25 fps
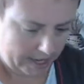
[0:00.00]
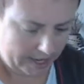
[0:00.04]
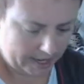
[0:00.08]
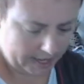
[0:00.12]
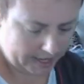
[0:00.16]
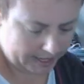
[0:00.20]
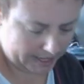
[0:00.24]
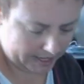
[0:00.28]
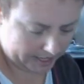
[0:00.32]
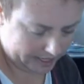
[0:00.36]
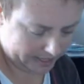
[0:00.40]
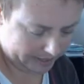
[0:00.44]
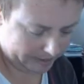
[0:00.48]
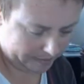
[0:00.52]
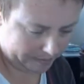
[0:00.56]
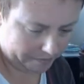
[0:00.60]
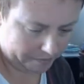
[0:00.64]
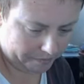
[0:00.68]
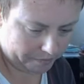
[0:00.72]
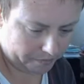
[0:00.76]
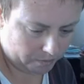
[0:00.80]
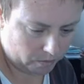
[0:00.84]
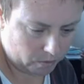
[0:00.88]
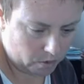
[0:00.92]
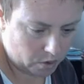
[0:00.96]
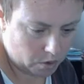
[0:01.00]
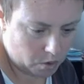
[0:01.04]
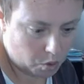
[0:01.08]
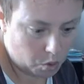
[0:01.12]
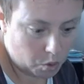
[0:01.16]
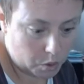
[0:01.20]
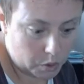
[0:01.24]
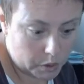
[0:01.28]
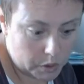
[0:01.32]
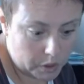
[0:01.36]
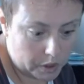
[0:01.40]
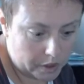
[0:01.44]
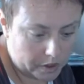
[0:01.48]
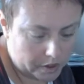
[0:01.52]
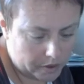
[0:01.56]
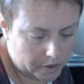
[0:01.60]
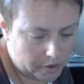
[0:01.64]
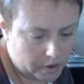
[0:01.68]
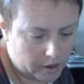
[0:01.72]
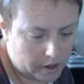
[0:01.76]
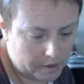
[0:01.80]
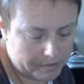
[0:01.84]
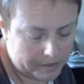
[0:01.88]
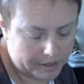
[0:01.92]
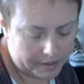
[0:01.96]
So to help put into
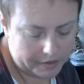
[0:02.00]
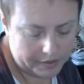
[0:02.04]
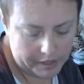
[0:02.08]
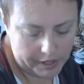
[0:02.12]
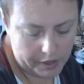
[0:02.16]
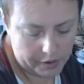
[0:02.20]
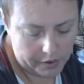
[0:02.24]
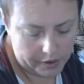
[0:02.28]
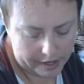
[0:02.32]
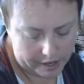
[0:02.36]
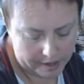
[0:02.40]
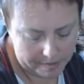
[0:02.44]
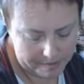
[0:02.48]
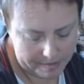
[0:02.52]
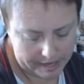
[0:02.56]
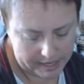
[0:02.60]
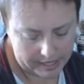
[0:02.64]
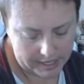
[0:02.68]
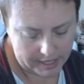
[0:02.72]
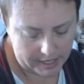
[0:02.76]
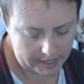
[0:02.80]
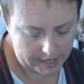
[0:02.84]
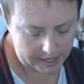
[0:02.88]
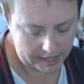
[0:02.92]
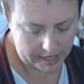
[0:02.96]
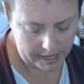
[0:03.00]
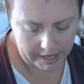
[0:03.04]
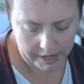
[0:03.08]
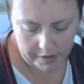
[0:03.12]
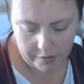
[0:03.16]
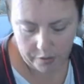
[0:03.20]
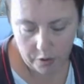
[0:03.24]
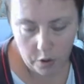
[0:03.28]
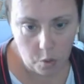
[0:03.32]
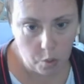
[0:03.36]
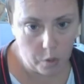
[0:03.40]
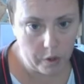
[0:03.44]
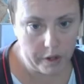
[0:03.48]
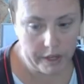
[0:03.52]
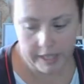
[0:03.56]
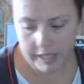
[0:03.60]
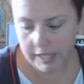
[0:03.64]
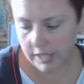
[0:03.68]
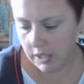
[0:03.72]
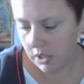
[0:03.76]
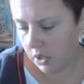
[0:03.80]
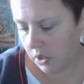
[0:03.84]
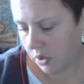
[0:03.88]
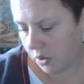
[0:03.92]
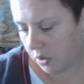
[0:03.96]
perspective, um,
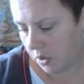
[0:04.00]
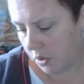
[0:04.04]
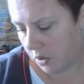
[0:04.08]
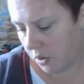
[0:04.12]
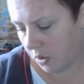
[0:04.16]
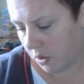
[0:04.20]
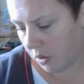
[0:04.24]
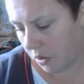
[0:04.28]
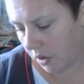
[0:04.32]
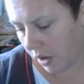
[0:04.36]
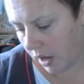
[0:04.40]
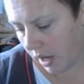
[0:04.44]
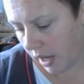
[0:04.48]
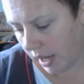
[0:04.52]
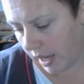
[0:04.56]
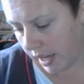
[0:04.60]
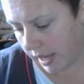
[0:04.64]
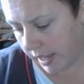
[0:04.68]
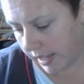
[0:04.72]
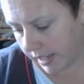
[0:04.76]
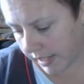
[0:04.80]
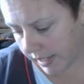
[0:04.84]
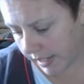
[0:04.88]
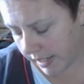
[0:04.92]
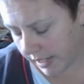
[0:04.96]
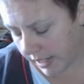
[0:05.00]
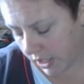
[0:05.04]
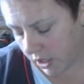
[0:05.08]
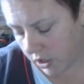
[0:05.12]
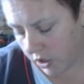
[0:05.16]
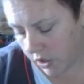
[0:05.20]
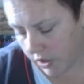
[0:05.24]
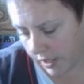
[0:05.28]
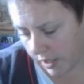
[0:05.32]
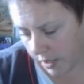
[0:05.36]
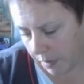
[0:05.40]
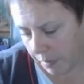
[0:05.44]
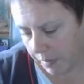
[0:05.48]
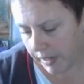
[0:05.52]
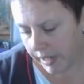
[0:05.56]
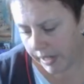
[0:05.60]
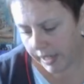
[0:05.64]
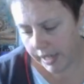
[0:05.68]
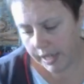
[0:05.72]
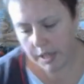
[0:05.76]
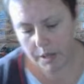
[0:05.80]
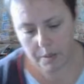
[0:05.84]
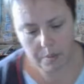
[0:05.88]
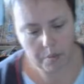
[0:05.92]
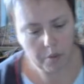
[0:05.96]
also I'm definitely recommending that
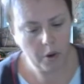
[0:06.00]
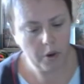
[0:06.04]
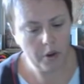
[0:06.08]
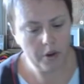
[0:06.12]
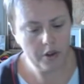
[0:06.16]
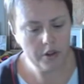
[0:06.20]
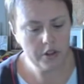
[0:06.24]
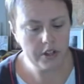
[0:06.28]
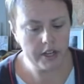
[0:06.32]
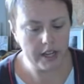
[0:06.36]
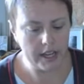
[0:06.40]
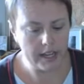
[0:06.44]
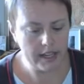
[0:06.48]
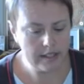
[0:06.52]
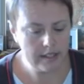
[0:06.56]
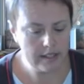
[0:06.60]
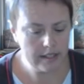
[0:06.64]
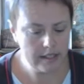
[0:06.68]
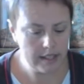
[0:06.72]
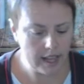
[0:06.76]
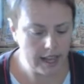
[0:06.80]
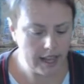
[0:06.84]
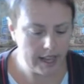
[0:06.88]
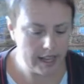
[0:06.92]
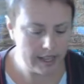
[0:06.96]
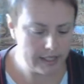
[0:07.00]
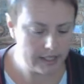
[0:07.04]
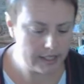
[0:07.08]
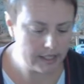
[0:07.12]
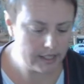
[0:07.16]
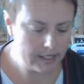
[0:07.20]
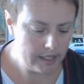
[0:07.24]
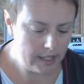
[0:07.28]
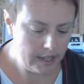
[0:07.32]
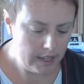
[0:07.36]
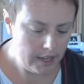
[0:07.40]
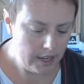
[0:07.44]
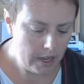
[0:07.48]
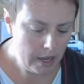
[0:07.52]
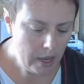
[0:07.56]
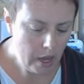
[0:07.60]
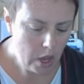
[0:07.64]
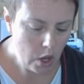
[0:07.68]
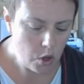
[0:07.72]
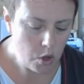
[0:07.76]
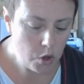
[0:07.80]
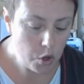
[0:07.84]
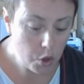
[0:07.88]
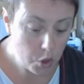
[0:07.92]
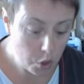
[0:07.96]
if you're wanting to stitch
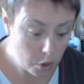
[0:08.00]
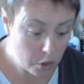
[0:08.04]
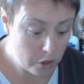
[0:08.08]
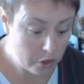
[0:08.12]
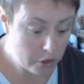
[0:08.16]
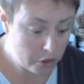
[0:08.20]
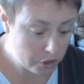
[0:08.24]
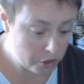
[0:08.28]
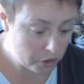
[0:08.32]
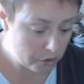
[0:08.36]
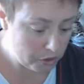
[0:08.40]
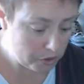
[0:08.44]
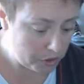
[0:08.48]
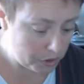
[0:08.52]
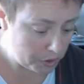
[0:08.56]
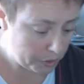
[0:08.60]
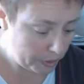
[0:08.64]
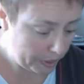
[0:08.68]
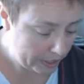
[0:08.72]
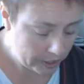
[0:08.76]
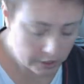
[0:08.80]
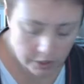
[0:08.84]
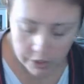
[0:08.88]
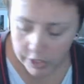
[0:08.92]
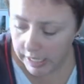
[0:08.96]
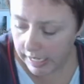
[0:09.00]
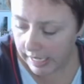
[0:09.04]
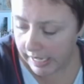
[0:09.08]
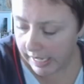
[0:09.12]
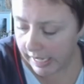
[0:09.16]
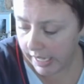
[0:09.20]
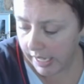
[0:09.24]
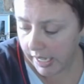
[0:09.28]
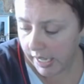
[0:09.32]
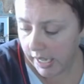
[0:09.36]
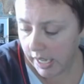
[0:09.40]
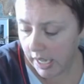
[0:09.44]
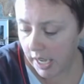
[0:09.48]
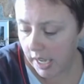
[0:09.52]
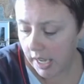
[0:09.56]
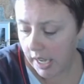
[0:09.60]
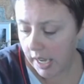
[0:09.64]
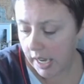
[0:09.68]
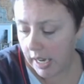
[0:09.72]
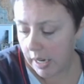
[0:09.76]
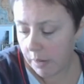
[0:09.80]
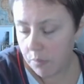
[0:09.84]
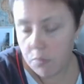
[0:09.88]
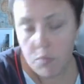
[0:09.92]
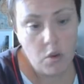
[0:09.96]
this particular project that
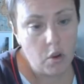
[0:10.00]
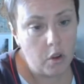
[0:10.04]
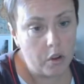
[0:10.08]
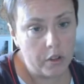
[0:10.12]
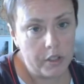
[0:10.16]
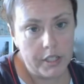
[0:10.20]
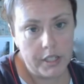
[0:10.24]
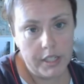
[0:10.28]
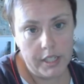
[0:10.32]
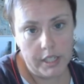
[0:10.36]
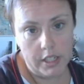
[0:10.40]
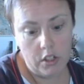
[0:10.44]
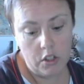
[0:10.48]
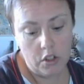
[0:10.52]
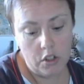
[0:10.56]
you could